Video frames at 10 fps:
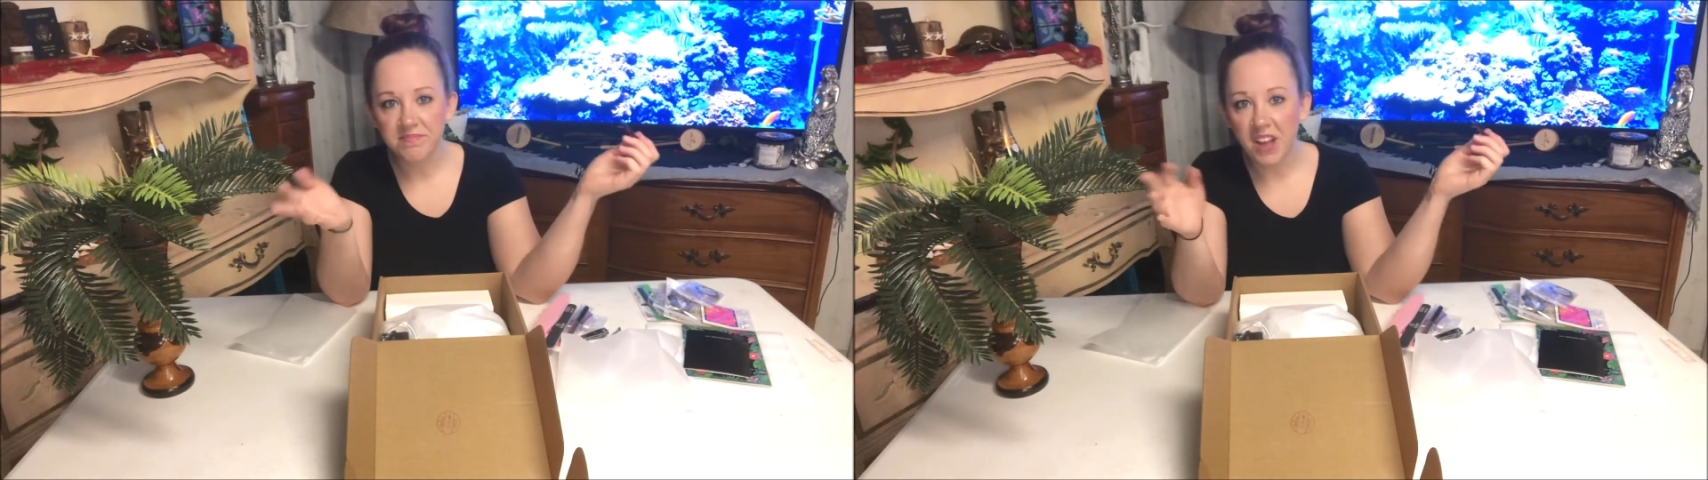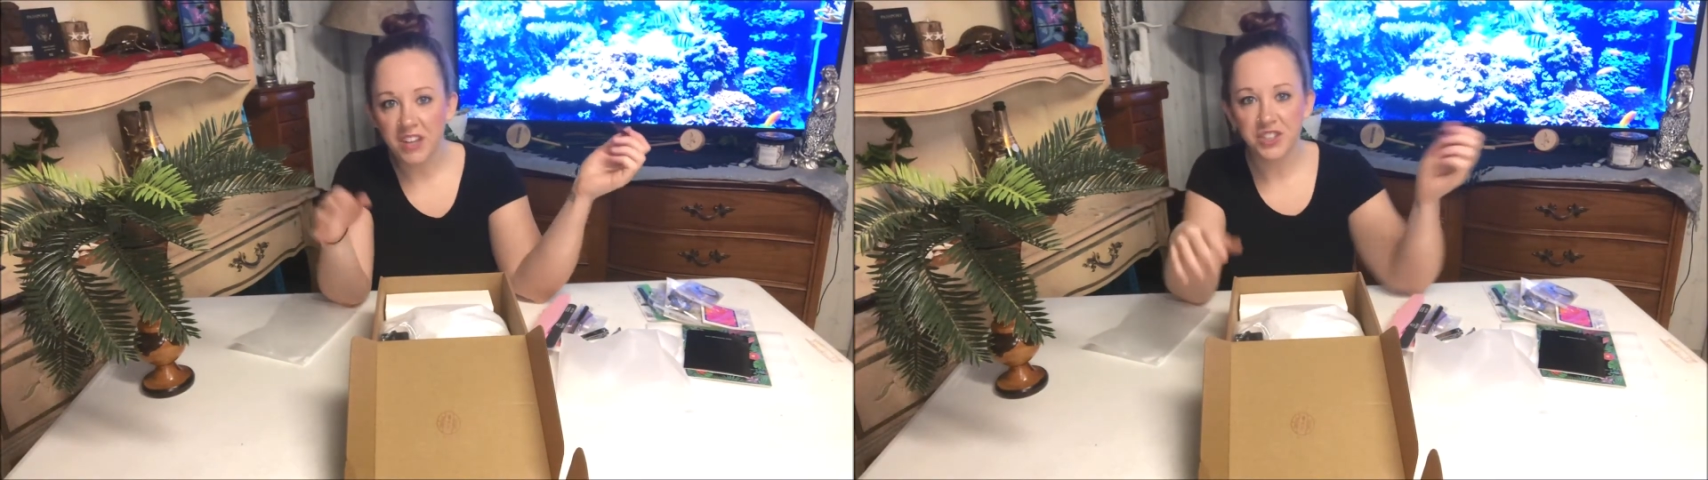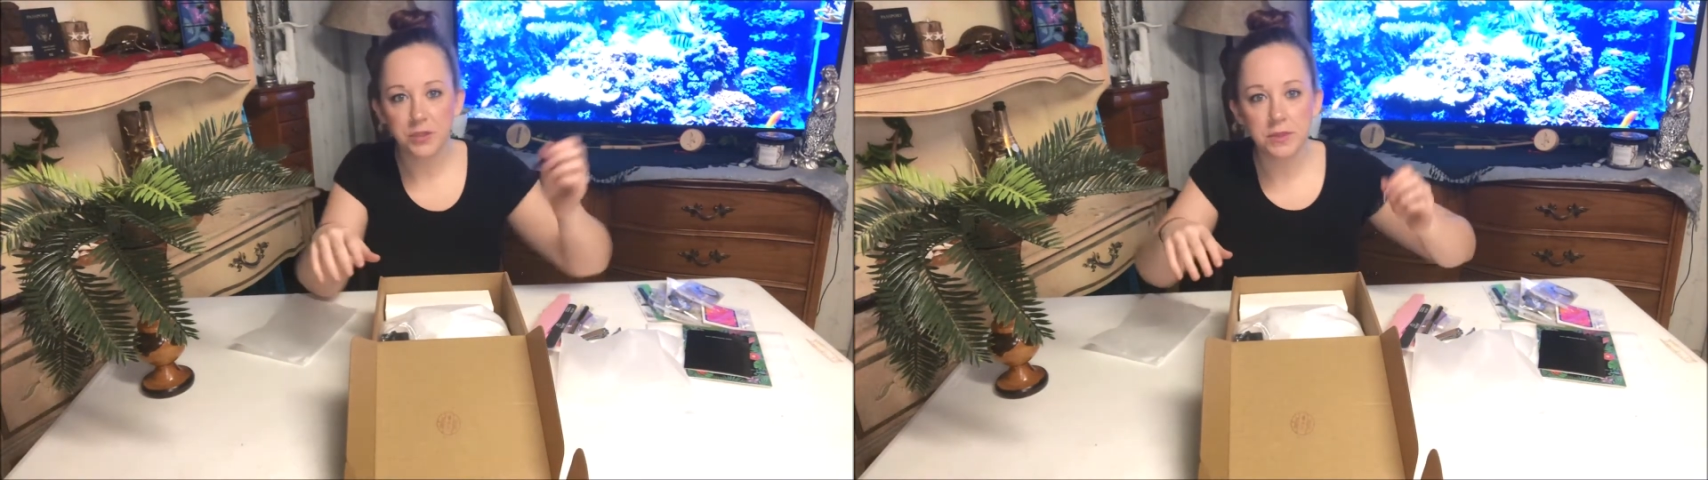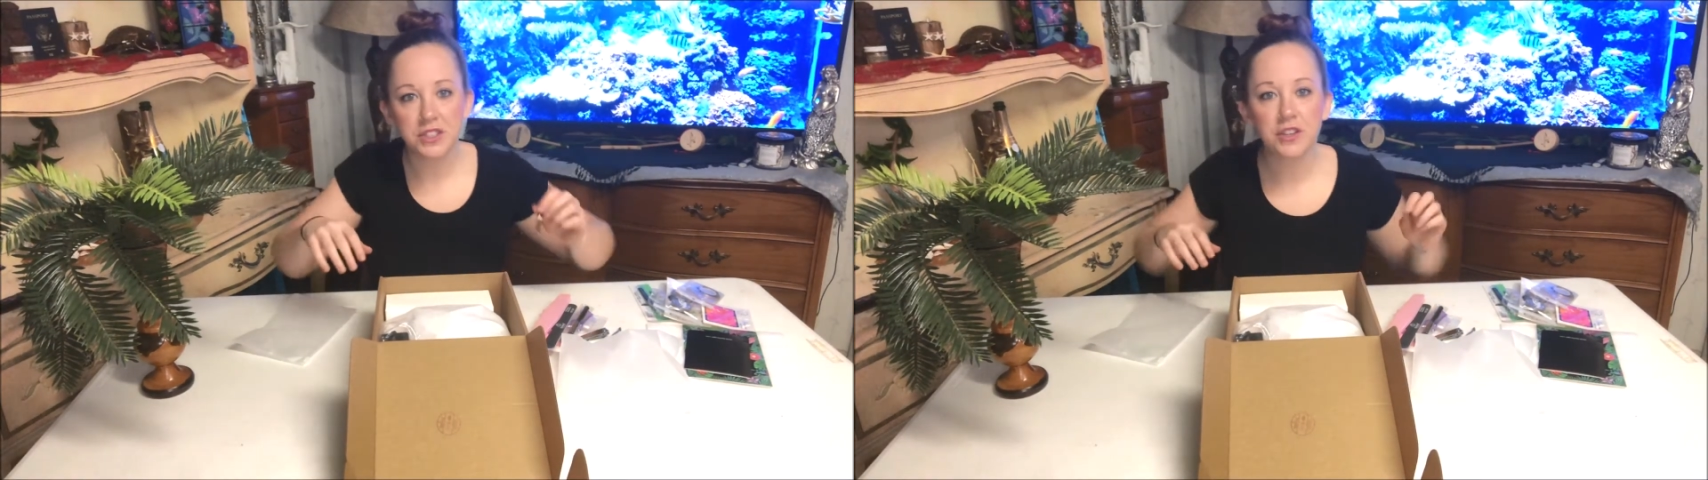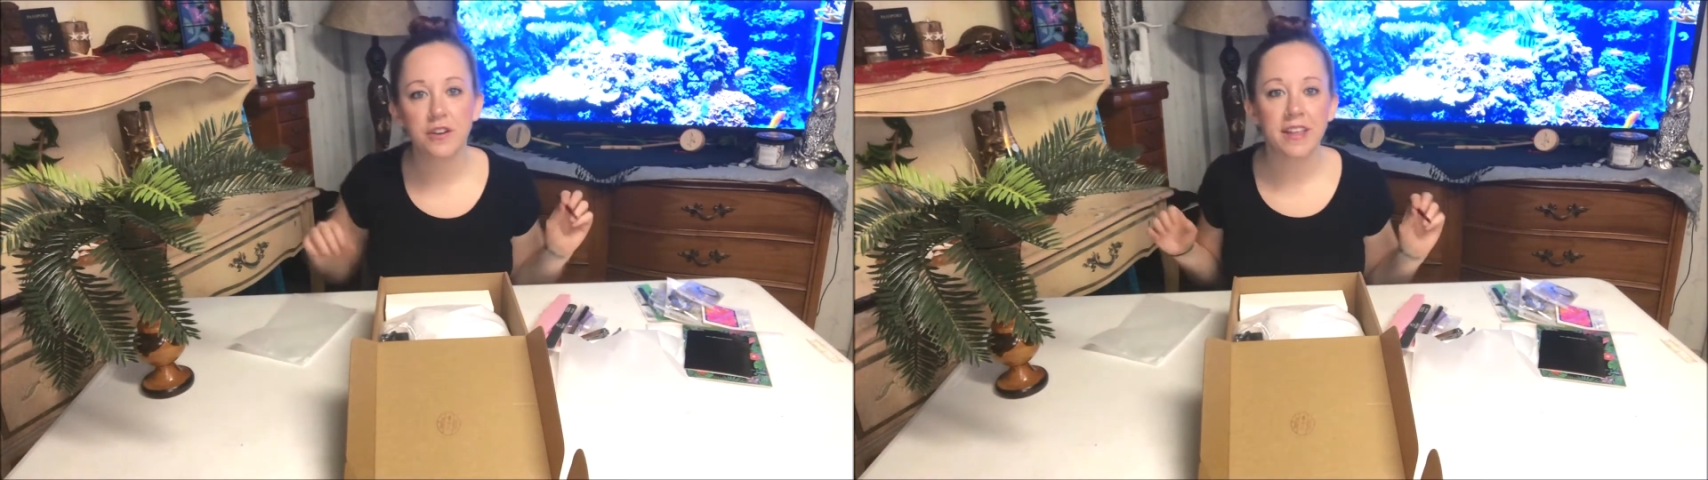Not sure what
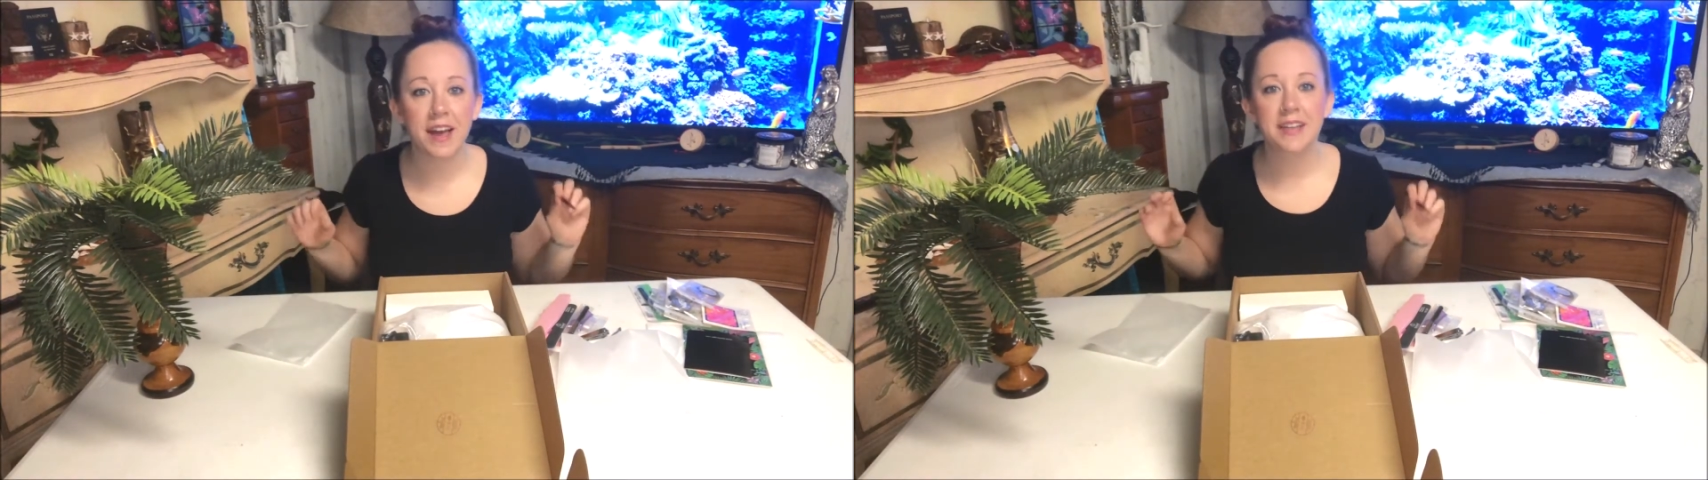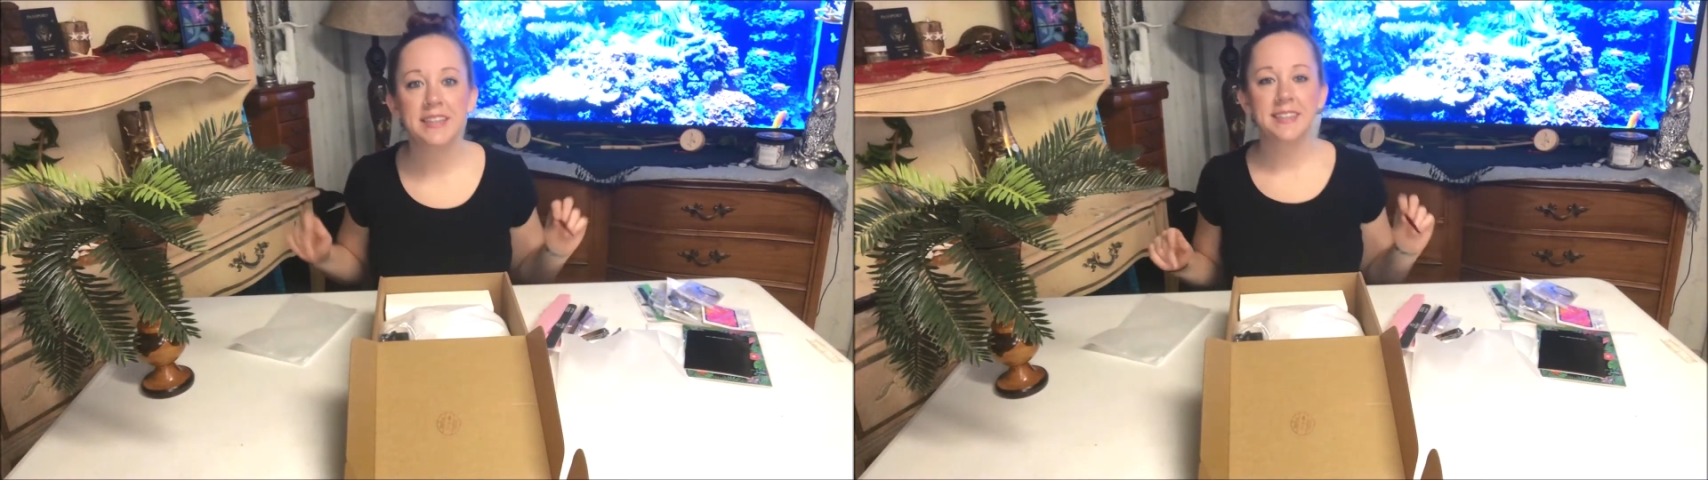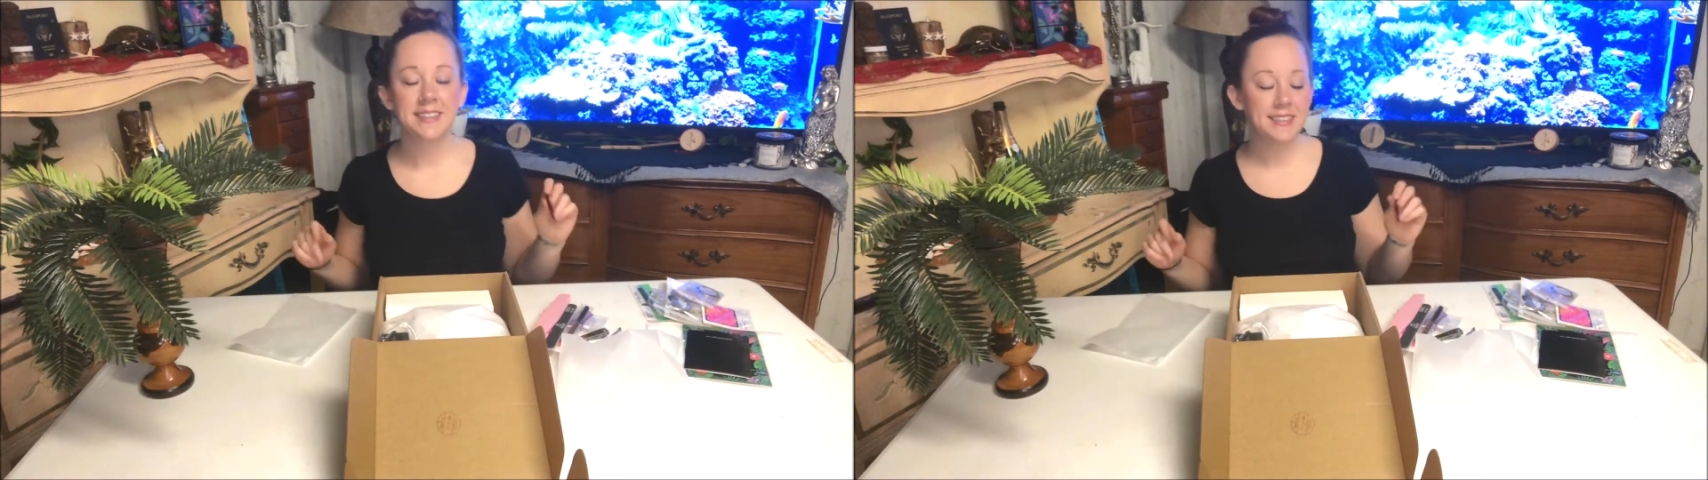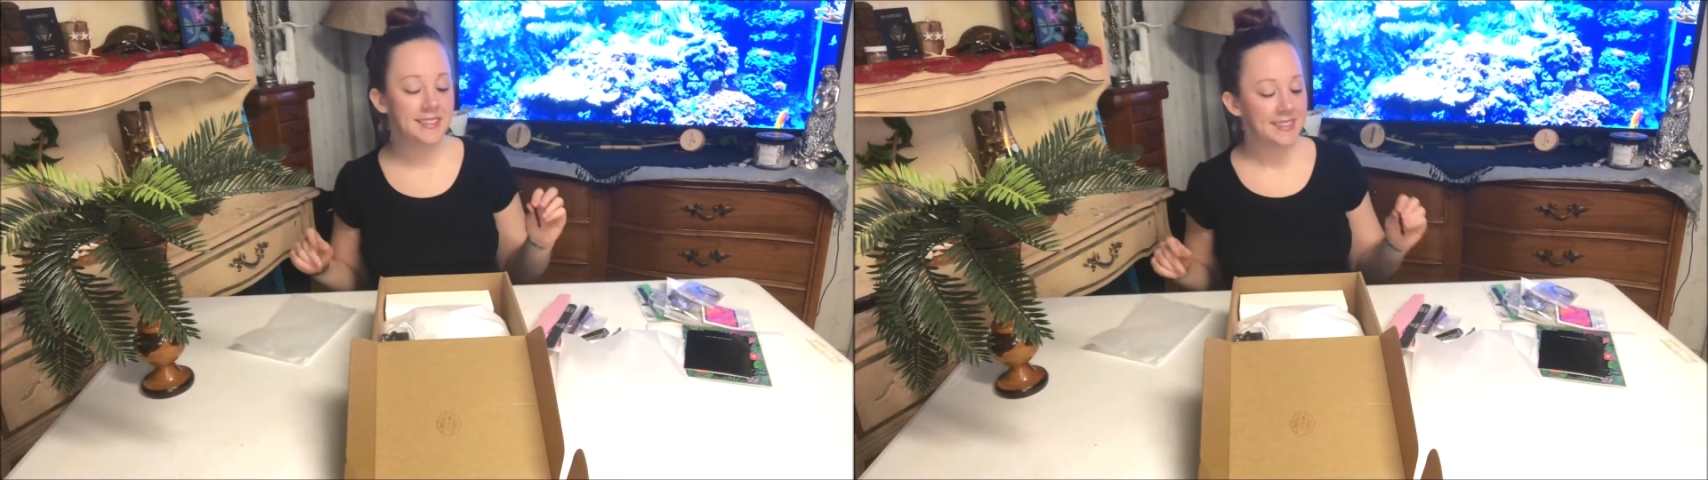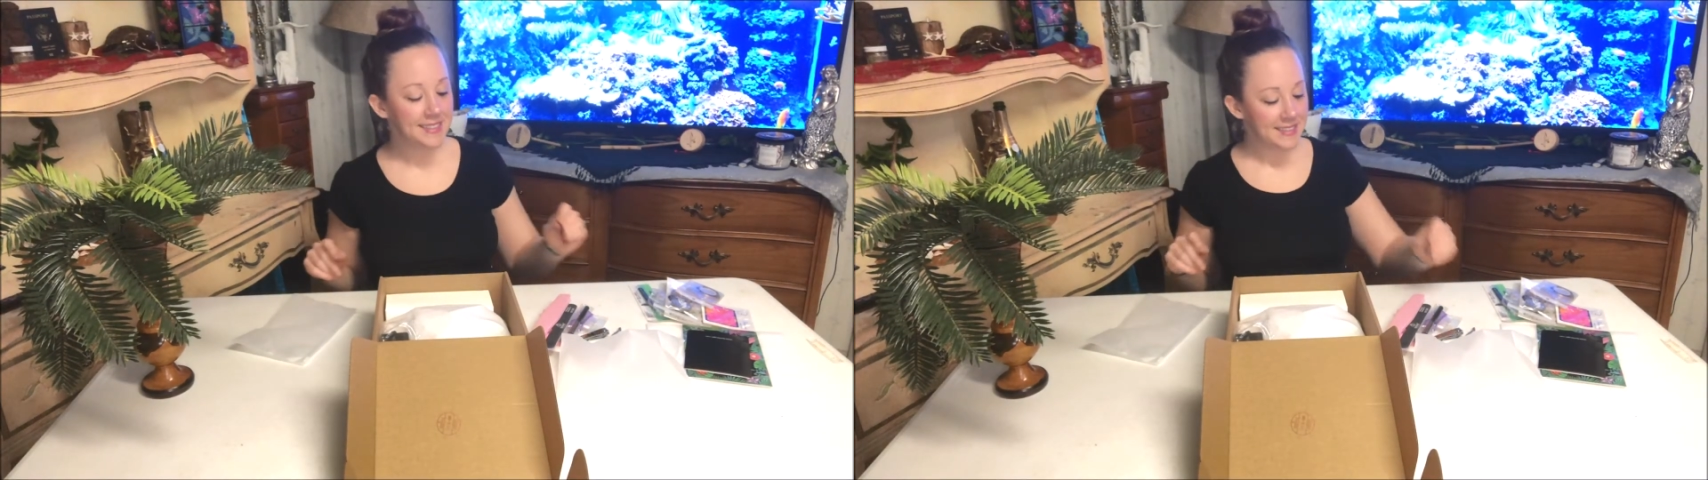you call that.